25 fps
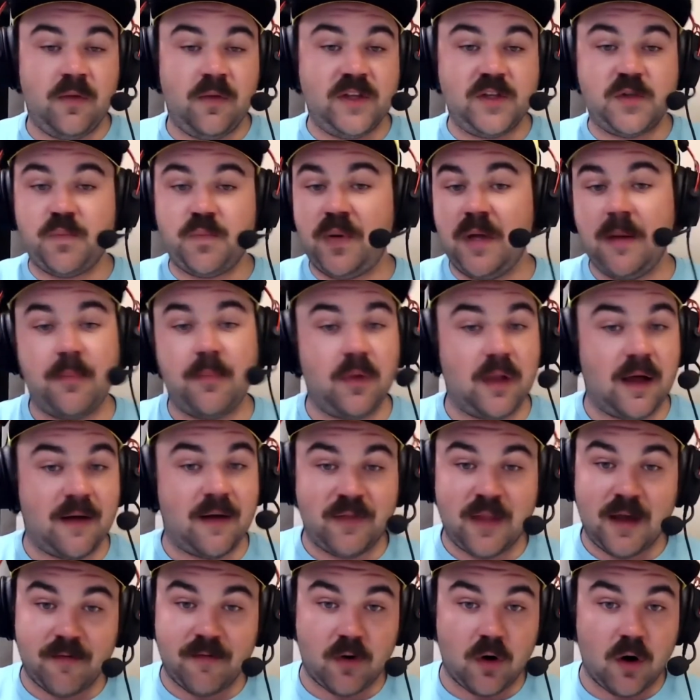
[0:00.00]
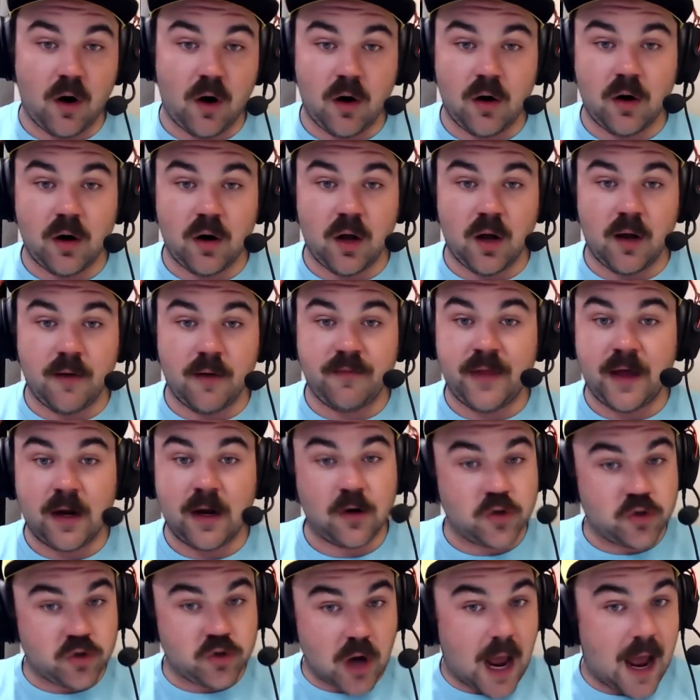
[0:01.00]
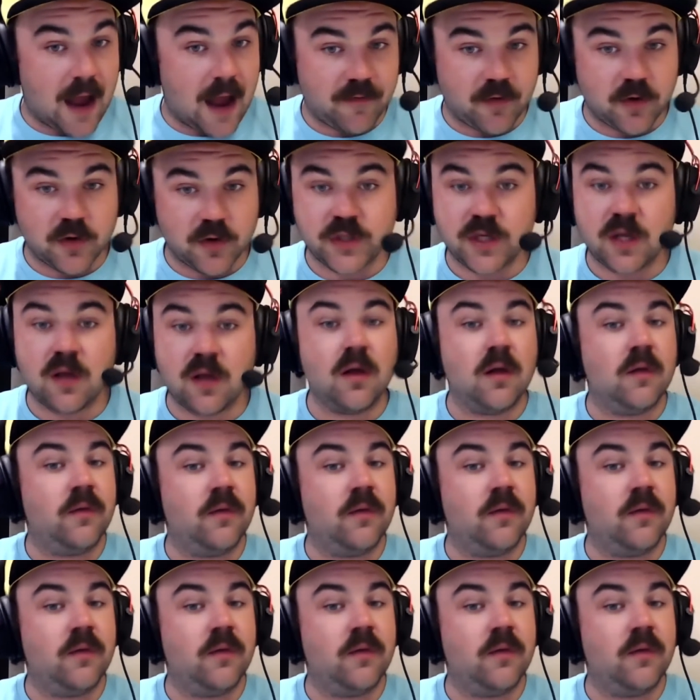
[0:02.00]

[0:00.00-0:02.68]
these people I've never heard of that are drivers, they